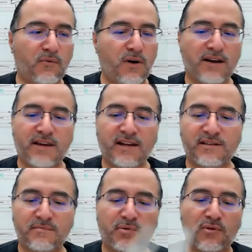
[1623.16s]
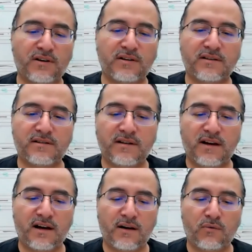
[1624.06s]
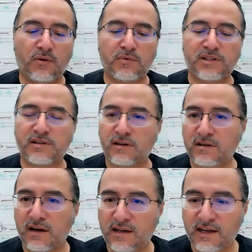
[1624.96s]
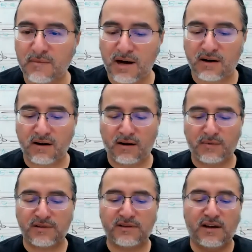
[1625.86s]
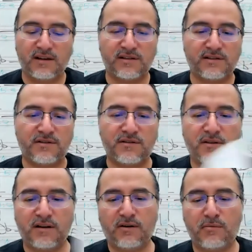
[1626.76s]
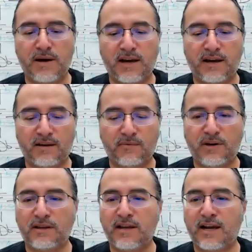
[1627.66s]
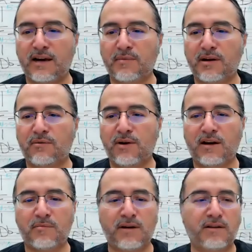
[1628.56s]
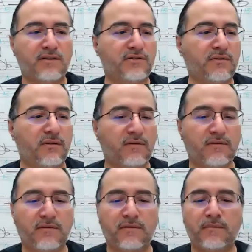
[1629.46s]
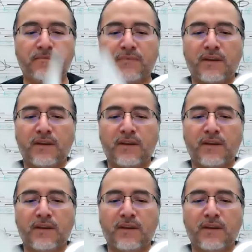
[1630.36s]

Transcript: why that's important when we start talking about commas. So you can go back and read that. I'm going to recommend that you go through